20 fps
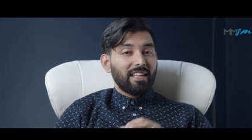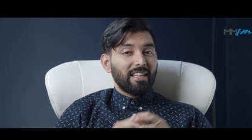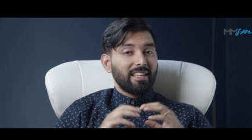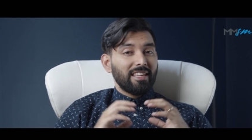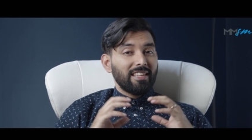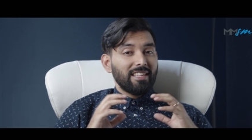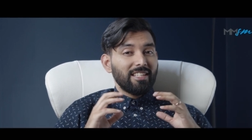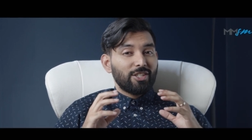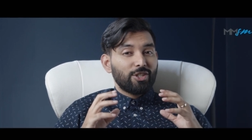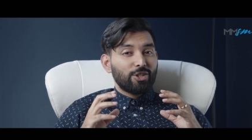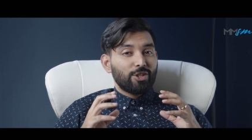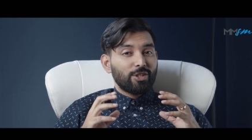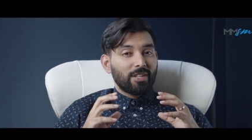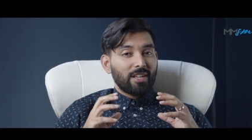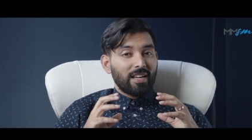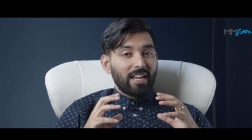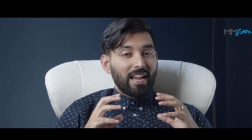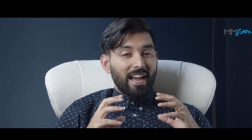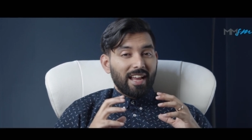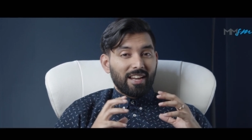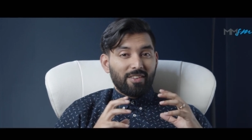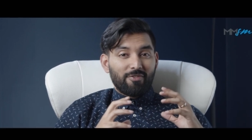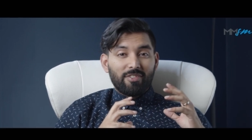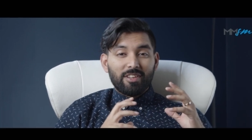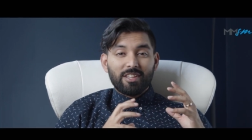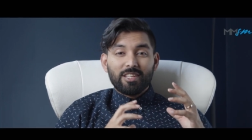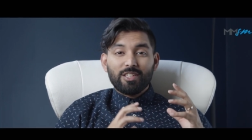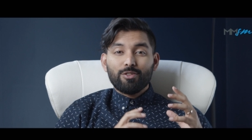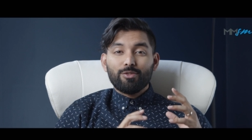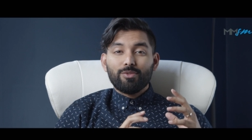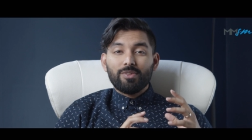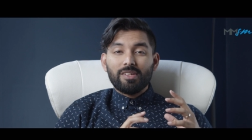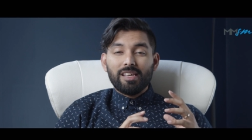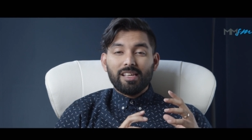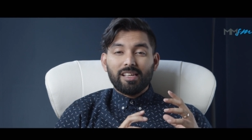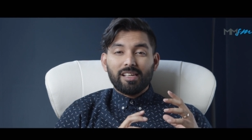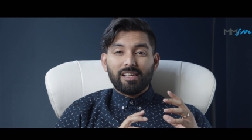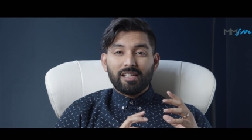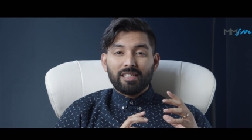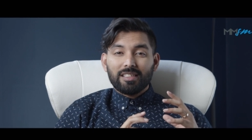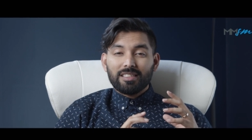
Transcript: Each had a very unique